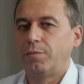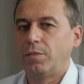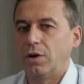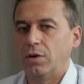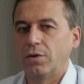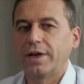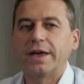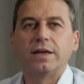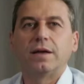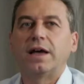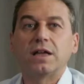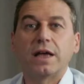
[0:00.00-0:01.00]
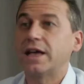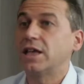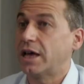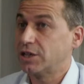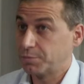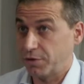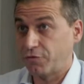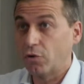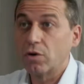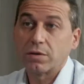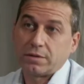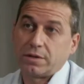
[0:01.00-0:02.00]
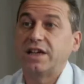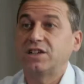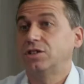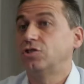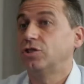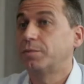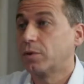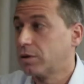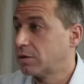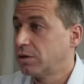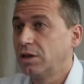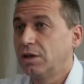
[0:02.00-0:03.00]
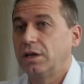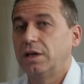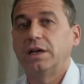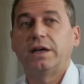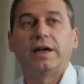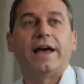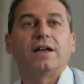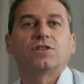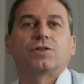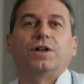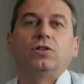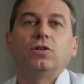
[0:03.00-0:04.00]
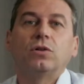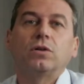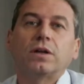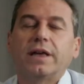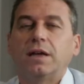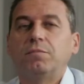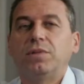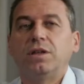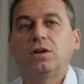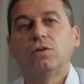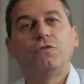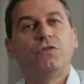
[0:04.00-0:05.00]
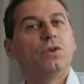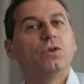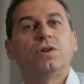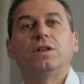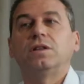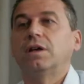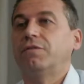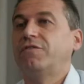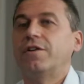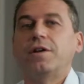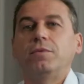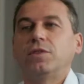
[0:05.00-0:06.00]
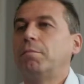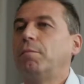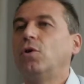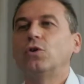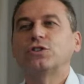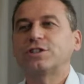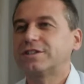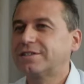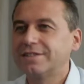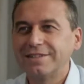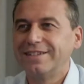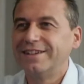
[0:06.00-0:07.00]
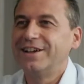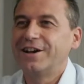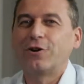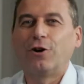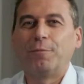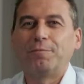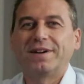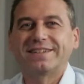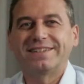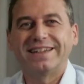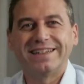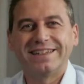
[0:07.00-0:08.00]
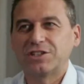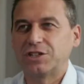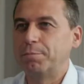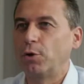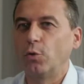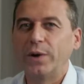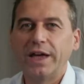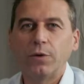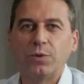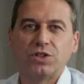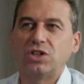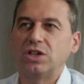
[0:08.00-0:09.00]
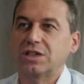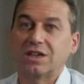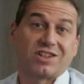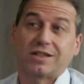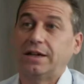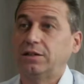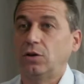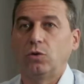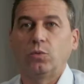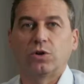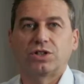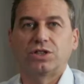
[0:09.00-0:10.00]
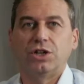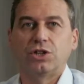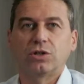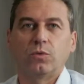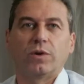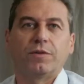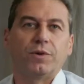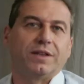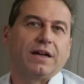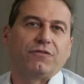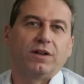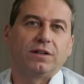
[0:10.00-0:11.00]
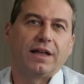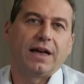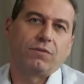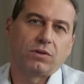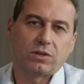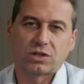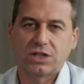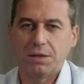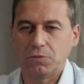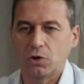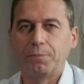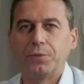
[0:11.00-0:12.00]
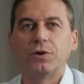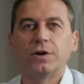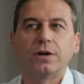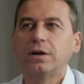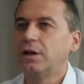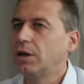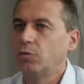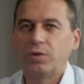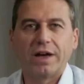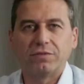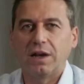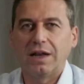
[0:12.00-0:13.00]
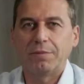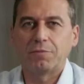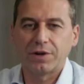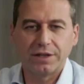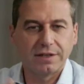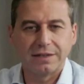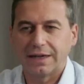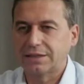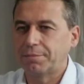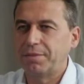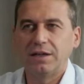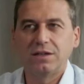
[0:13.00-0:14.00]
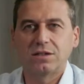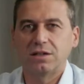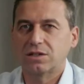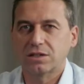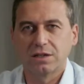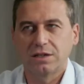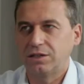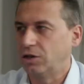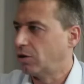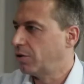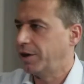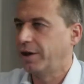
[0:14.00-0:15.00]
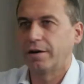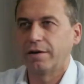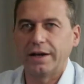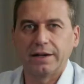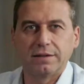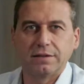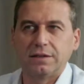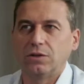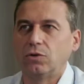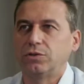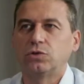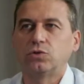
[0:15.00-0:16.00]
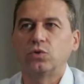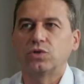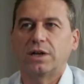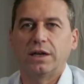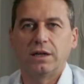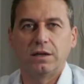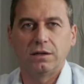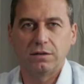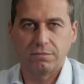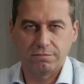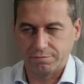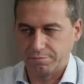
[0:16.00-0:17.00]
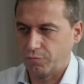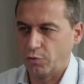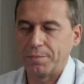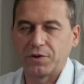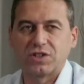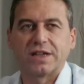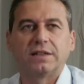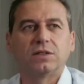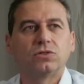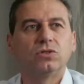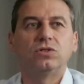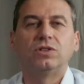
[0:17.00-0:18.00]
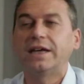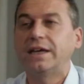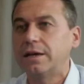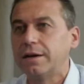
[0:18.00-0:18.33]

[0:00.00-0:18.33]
Okay, as before, as DJ Pro, XRadio can be configured in the most compact and simple way, which is a standalone workstation where we definitely have on the same computer, we have the library, the databases, the on-air, and all the tools we presented today.